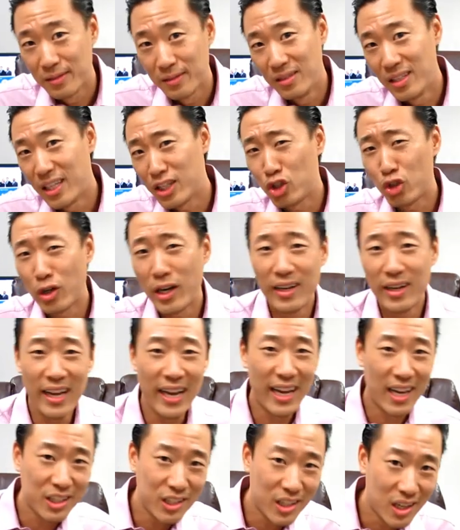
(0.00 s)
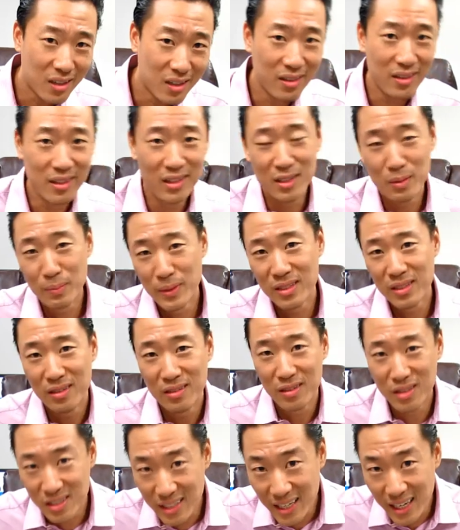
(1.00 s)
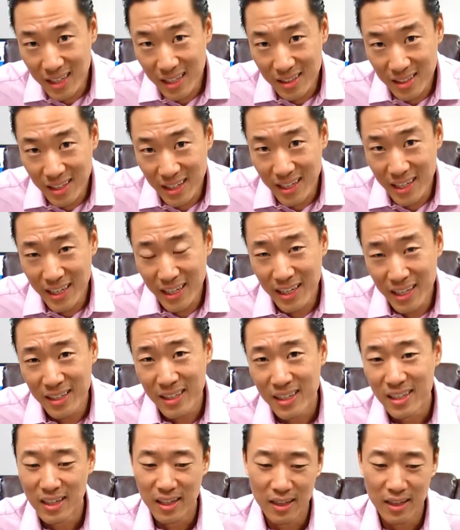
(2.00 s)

let's try to hash out this misunderstanding